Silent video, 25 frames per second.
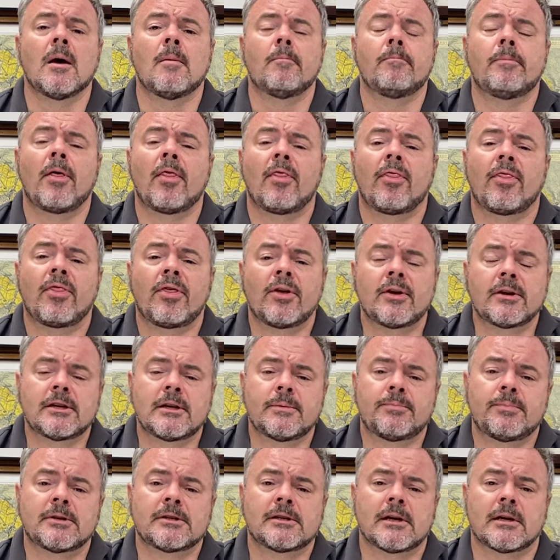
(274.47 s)
But
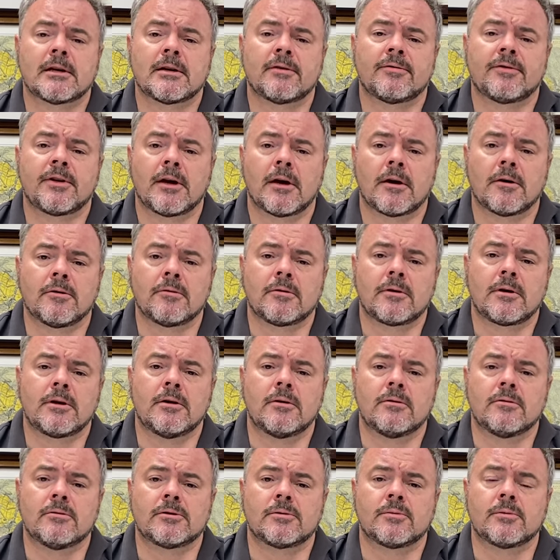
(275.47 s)
30% of the oak
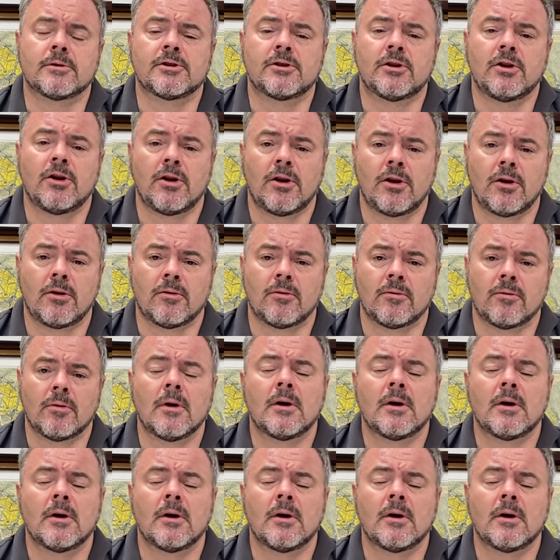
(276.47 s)
used was new.